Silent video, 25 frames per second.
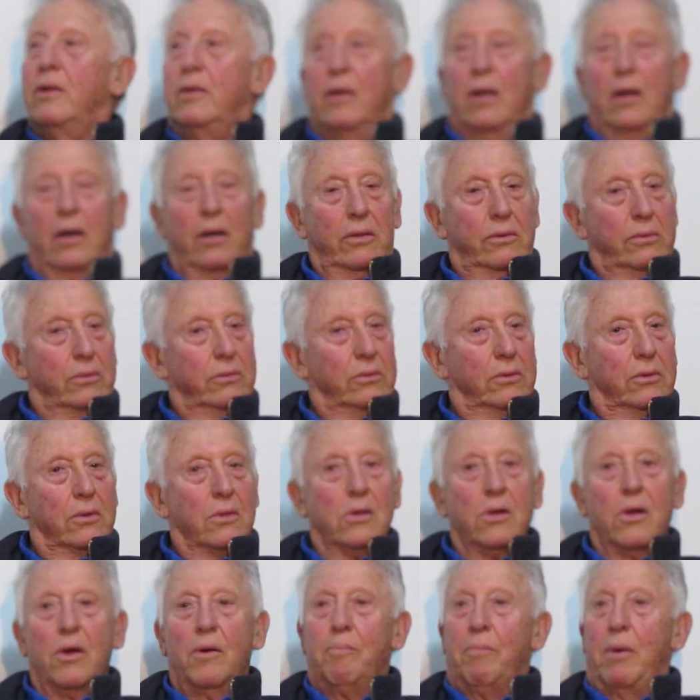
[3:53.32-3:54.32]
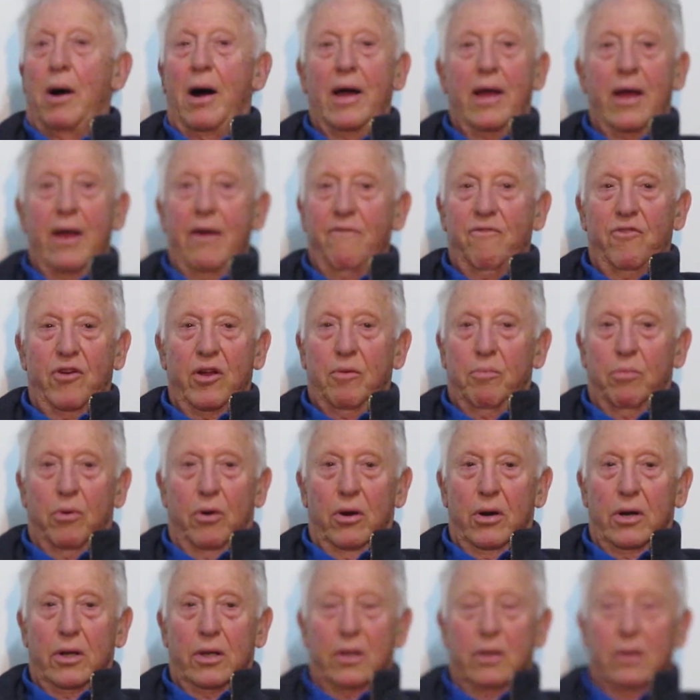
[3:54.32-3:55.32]
Yeah, by
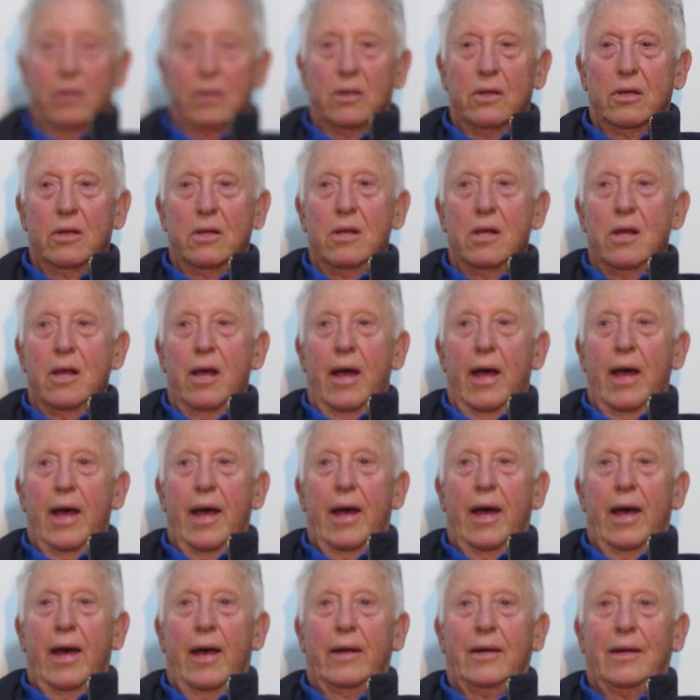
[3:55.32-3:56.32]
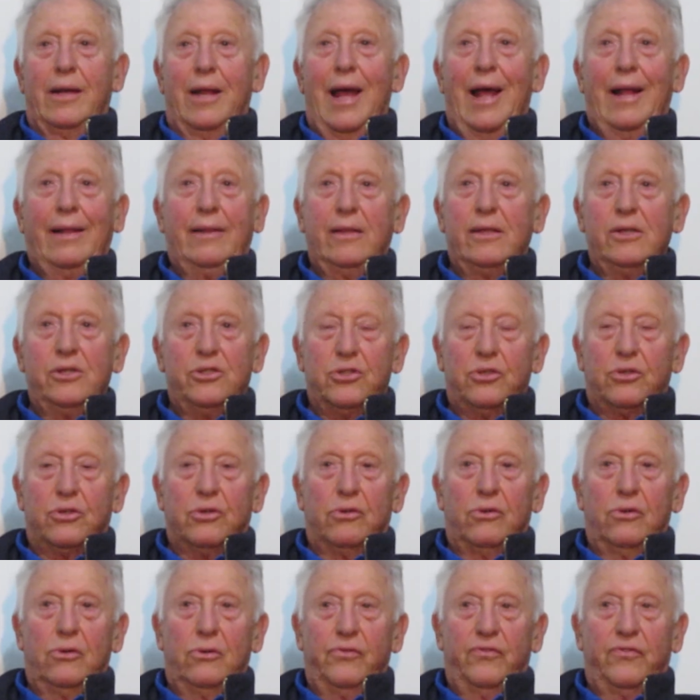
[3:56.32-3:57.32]
everybody. And at the
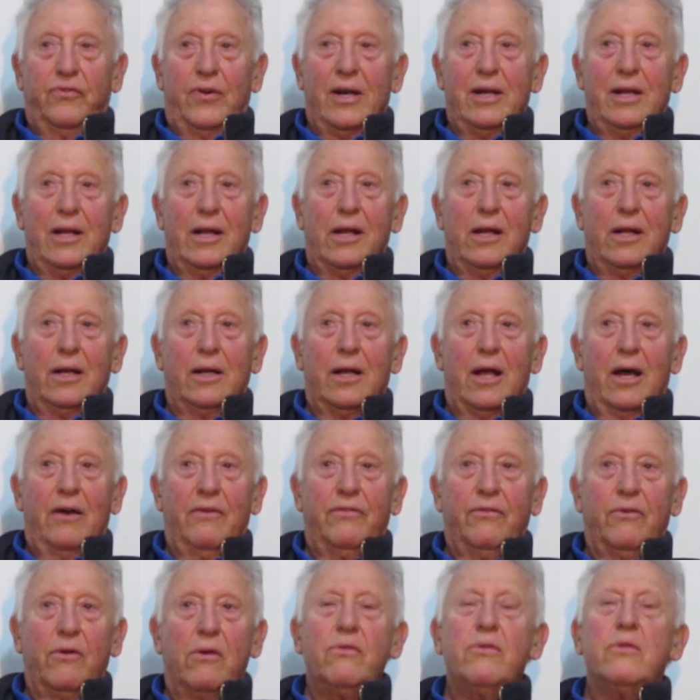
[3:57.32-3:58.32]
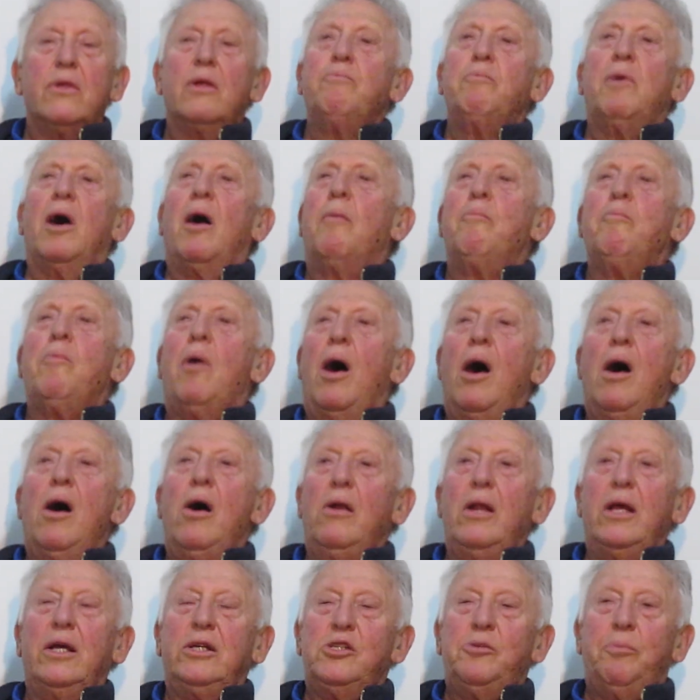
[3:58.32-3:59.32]
school, funnily enough, my
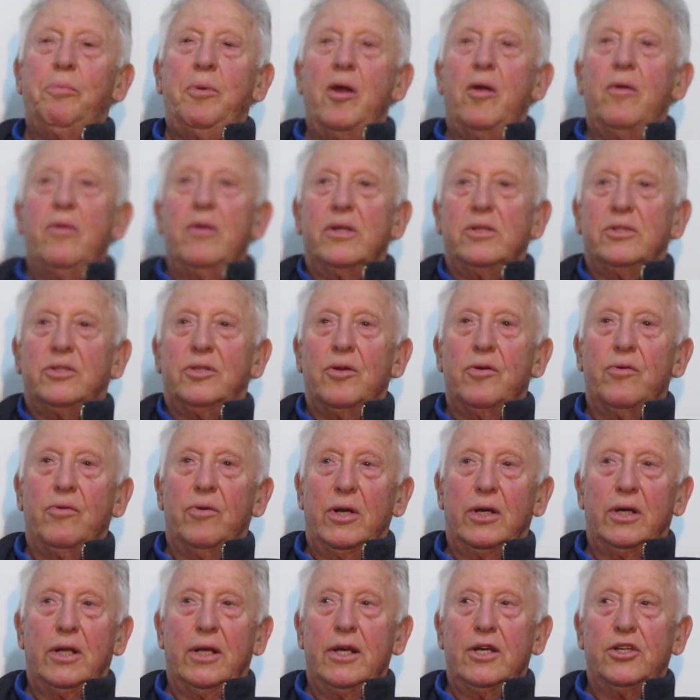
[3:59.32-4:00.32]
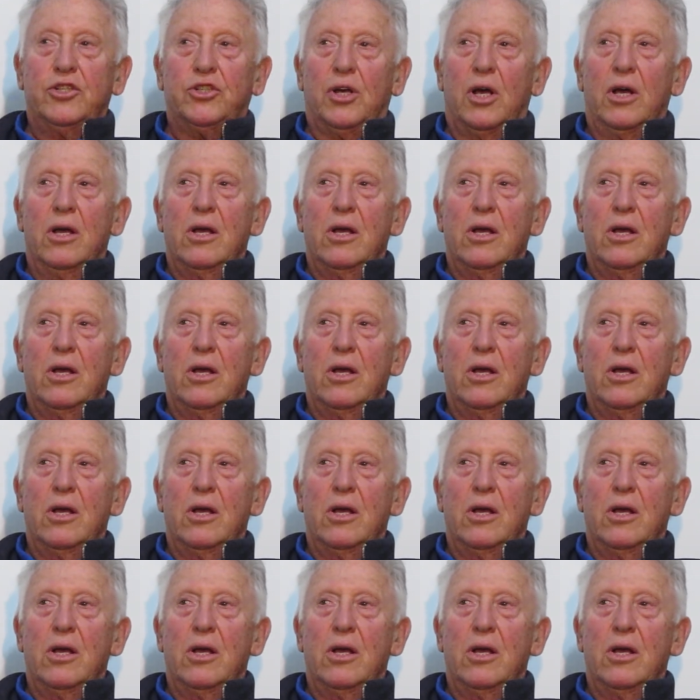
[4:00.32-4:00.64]
whole experience in Rhodesia,